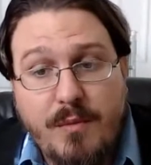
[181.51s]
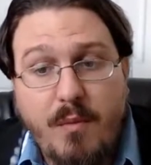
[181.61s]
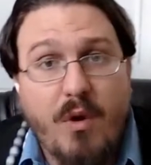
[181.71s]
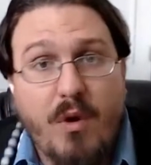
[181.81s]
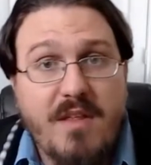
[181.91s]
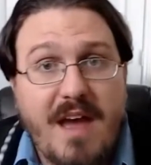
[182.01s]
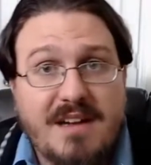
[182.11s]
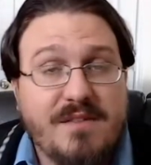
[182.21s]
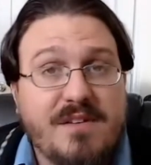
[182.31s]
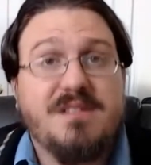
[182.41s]
and one of the
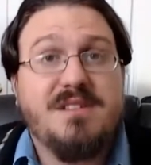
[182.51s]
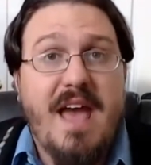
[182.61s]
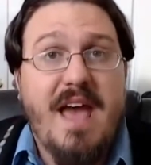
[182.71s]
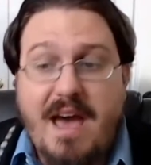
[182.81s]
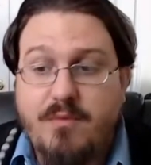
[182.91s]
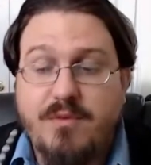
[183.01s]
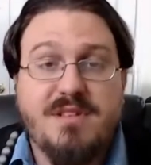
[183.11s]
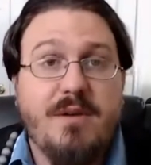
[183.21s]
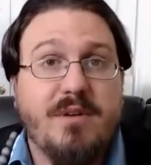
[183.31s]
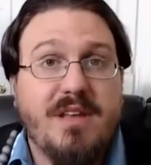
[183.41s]
activities they had was
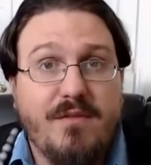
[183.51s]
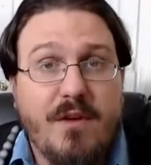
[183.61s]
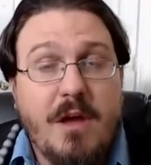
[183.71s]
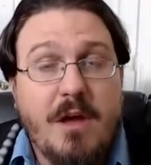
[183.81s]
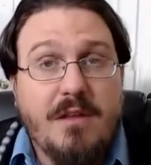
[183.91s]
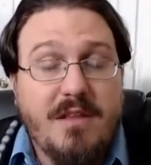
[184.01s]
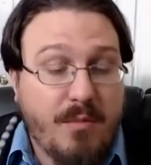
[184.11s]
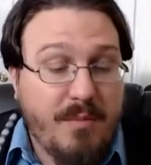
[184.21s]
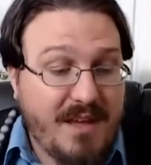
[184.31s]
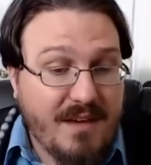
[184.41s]
they would
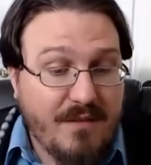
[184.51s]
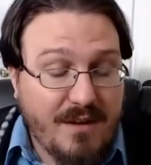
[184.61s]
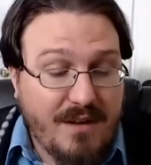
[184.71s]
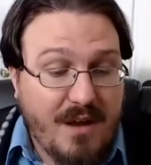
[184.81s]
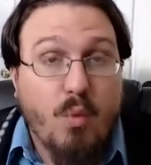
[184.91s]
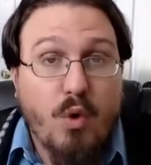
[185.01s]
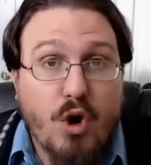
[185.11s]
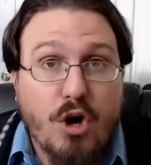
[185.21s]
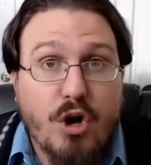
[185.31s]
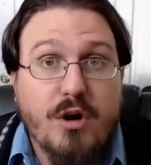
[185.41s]
be given a
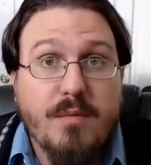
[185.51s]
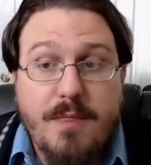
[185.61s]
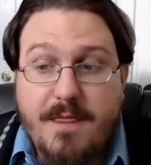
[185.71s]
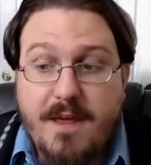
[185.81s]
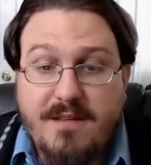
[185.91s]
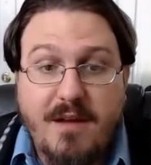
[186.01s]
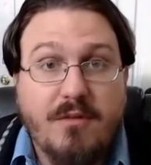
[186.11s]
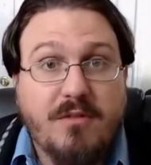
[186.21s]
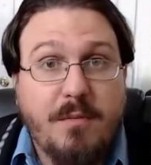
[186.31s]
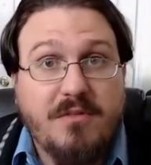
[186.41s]
word that they were
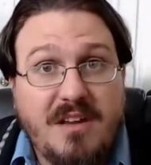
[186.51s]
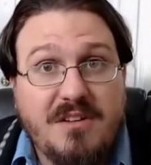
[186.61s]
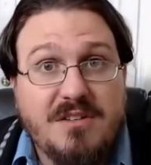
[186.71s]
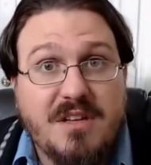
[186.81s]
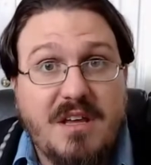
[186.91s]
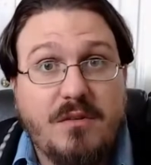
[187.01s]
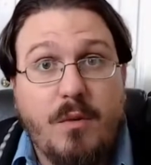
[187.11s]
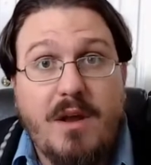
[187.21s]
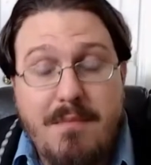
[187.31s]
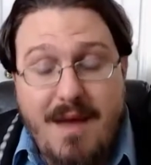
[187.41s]
supposed to teach the kids
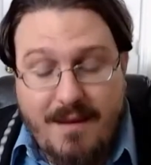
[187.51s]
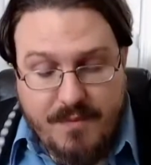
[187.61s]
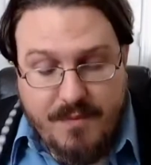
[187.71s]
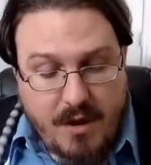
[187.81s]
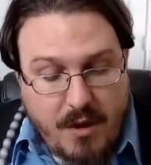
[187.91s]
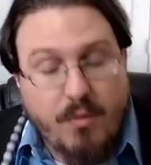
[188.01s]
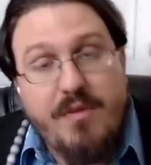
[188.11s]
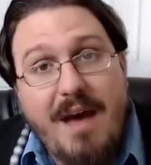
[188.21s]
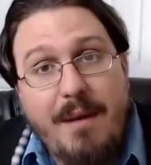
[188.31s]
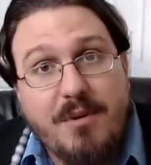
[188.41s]
what it meant. Well,
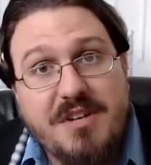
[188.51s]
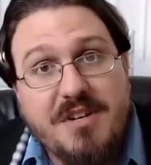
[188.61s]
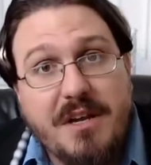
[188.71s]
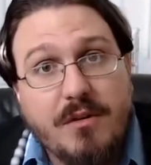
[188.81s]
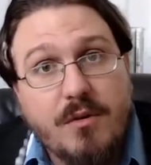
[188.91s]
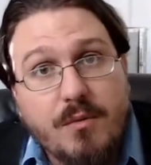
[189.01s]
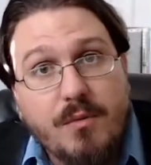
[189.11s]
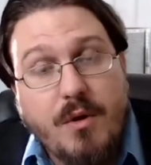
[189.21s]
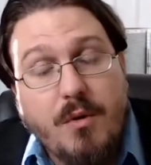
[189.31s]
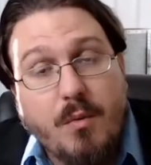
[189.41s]
that particular
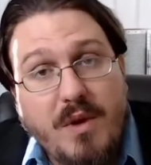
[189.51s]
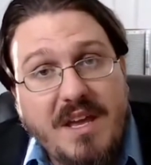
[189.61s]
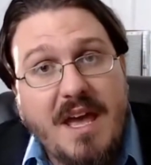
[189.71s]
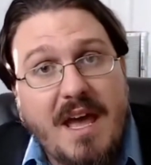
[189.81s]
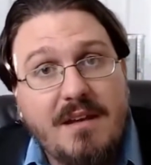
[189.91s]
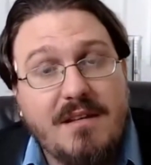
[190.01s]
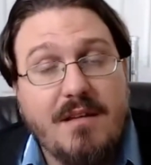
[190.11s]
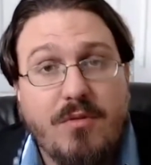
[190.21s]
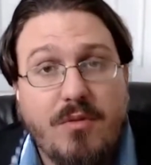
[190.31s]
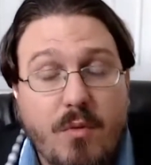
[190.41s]
weekend,
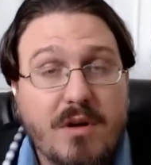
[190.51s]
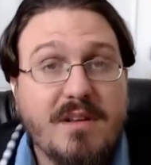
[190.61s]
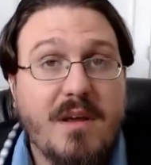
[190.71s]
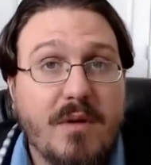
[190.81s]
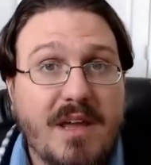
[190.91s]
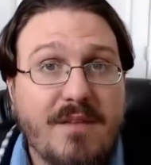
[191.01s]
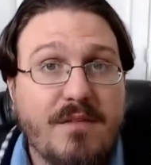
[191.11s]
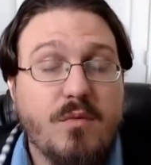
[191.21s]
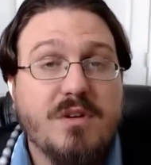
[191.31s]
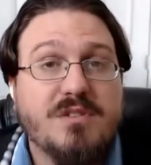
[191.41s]
the word they were
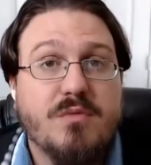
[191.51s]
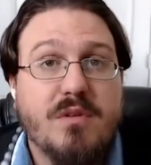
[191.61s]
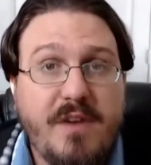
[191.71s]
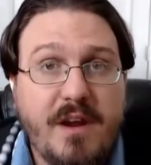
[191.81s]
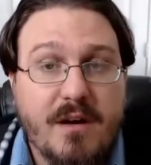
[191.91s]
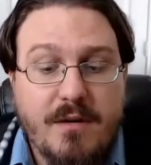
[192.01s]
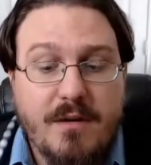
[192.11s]
given was revere.